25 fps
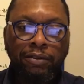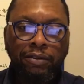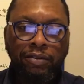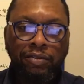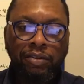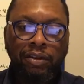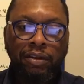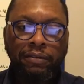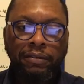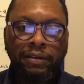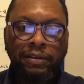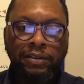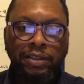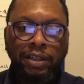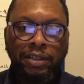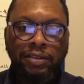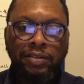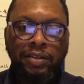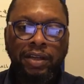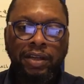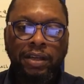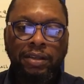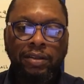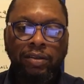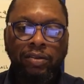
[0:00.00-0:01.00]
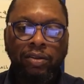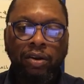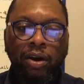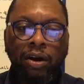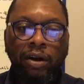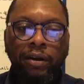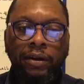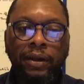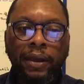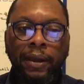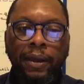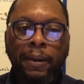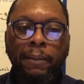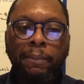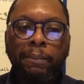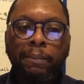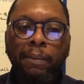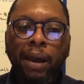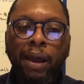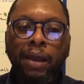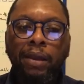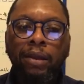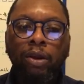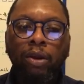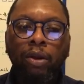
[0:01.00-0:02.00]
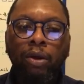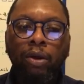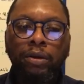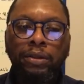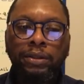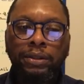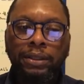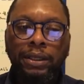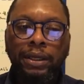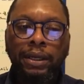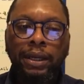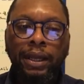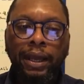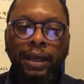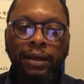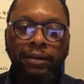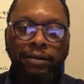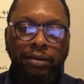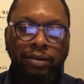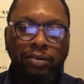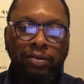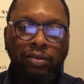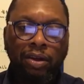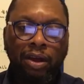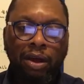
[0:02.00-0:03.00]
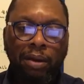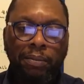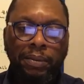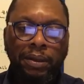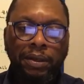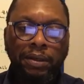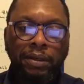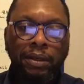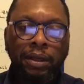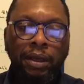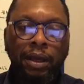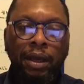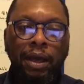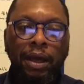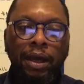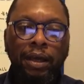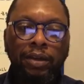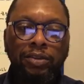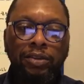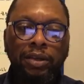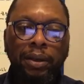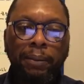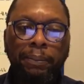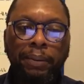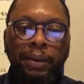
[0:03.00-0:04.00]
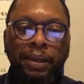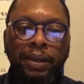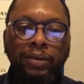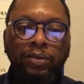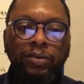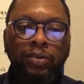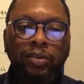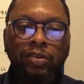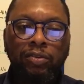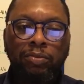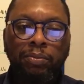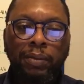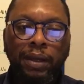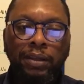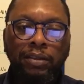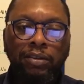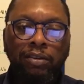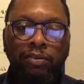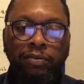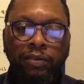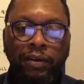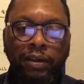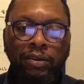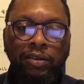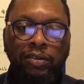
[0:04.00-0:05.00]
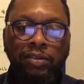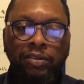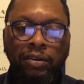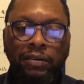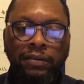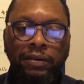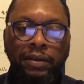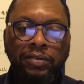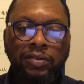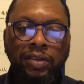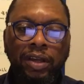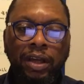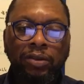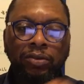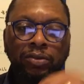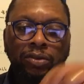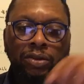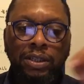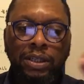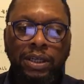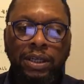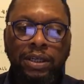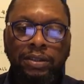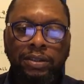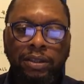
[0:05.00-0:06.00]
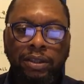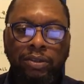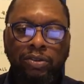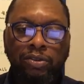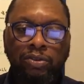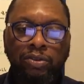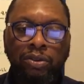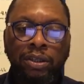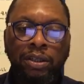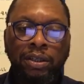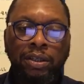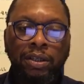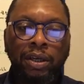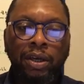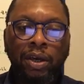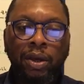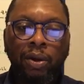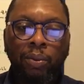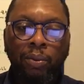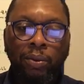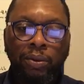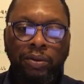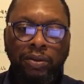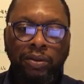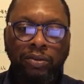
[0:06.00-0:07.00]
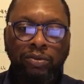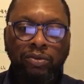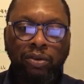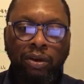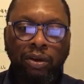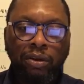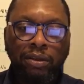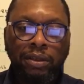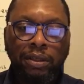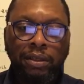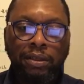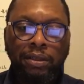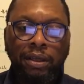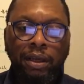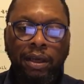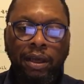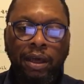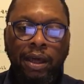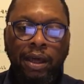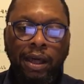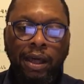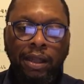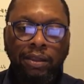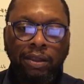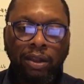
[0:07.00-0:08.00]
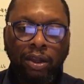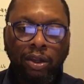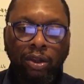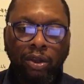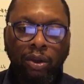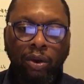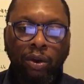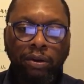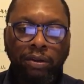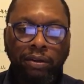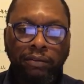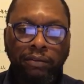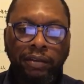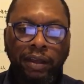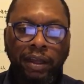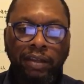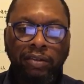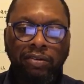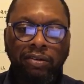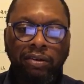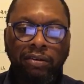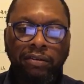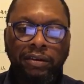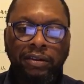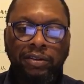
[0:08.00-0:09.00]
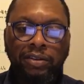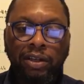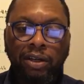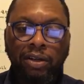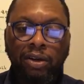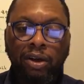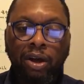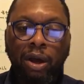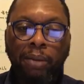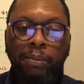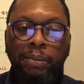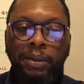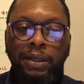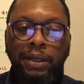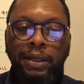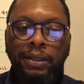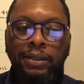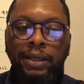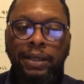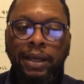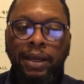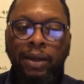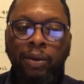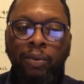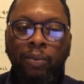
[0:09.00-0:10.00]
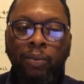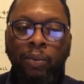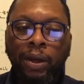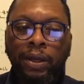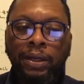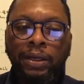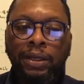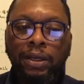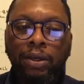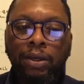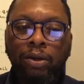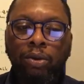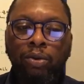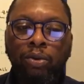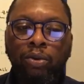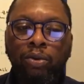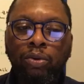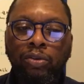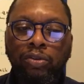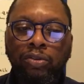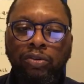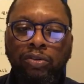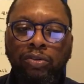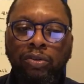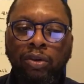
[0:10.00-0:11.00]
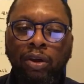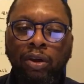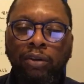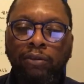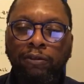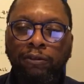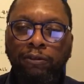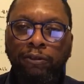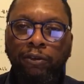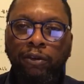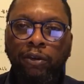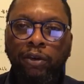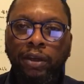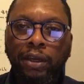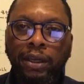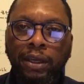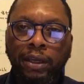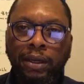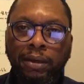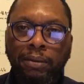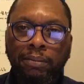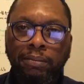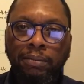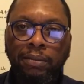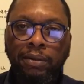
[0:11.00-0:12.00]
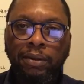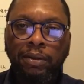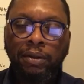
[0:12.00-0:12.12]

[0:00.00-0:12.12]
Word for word: servant shall say in his heart, my Lord delayeth his coming, and shall begin to smite his fellow servants, and to eat and drink with the drunken. The Lord of that servant shall come in a day when he looks not for him.